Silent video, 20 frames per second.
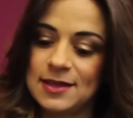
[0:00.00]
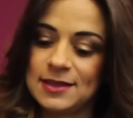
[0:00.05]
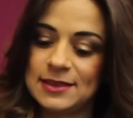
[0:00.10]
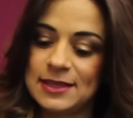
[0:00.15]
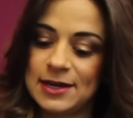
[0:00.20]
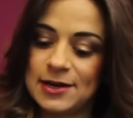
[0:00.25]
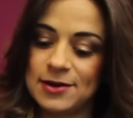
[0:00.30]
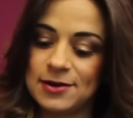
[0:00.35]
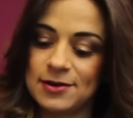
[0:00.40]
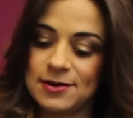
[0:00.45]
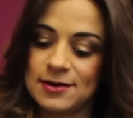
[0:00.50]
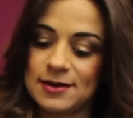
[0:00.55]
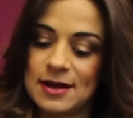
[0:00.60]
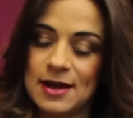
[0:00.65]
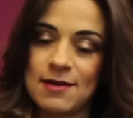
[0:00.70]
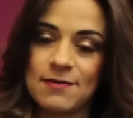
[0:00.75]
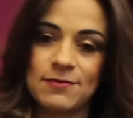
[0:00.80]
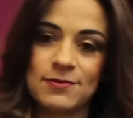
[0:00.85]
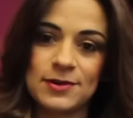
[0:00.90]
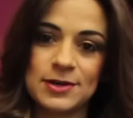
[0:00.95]
their
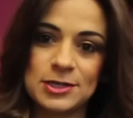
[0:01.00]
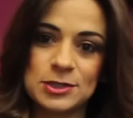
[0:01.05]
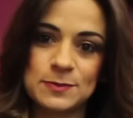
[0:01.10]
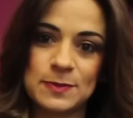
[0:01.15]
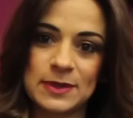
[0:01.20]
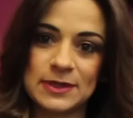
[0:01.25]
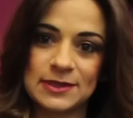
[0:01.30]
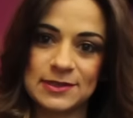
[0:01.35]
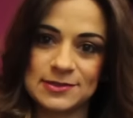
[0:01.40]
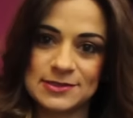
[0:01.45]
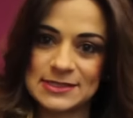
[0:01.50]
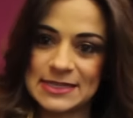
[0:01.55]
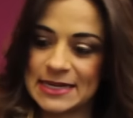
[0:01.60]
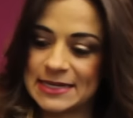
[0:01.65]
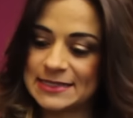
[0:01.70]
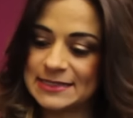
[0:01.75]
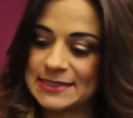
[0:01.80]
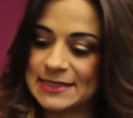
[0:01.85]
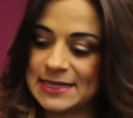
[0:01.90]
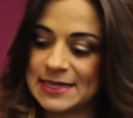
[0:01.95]
coverage, but they're
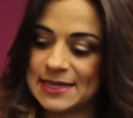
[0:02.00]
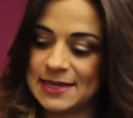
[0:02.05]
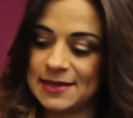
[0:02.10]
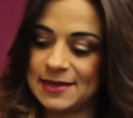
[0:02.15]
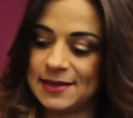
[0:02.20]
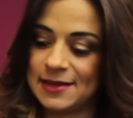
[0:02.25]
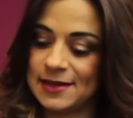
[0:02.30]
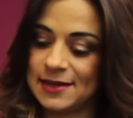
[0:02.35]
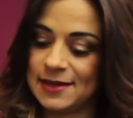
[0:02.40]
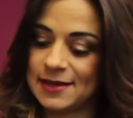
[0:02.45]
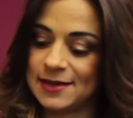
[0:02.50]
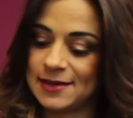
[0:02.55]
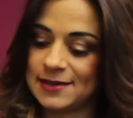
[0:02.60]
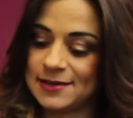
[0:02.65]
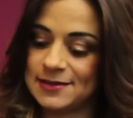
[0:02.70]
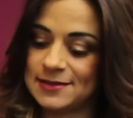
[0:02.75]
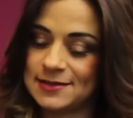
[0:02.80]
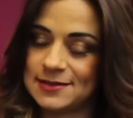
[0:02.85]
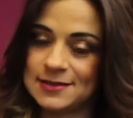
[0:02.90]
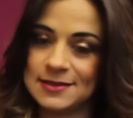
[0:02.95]
sexy,
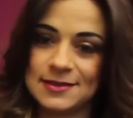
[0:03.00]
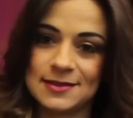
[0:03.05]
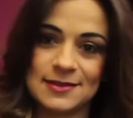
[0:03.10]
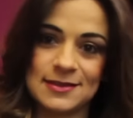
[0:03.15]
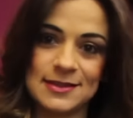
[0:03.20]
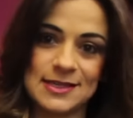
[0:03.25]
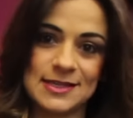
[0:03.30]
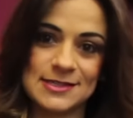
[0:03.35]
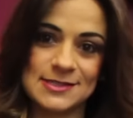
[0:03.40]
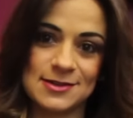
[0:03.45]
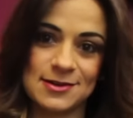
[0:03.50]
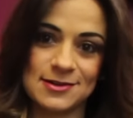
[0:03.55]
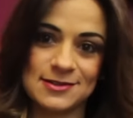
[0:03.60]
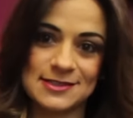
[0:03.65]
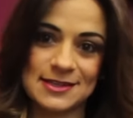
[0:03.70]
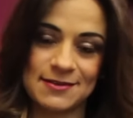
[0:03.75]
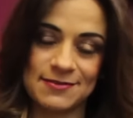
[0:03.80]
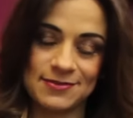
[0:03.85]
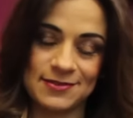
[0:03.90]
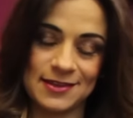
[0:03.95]
and these are
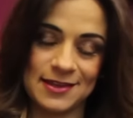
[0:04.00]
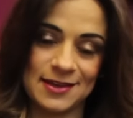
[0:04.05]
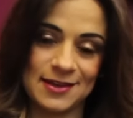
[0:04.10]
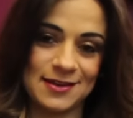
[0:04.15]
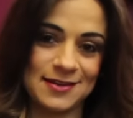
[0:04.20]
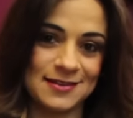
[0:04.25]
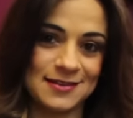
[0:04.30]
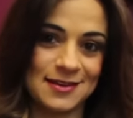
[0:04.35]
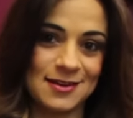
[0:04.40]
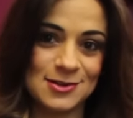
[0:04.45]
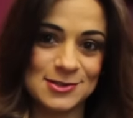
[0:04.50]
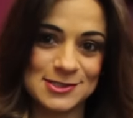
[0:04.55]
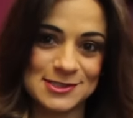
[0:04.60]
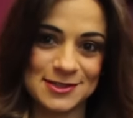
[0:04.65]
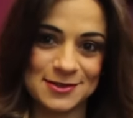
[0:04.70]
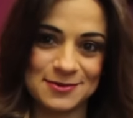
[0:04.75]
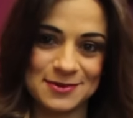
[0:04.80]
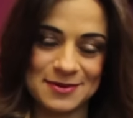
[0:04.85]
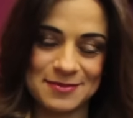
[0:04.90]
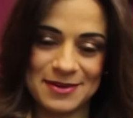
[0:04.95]
definitely
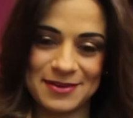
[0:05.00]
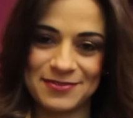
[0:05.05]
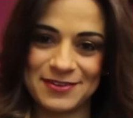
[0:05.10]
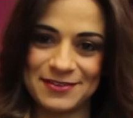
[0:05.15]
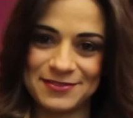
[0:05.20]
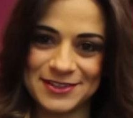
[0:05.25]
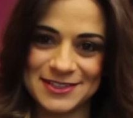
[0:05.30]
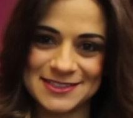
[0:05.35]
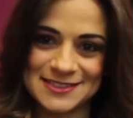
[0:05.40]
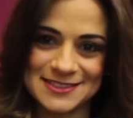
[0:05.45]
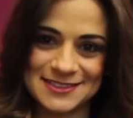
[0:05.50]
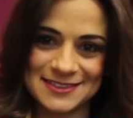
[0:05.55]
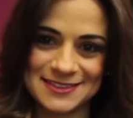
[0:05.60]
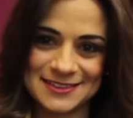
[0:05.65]
also one of my favorites.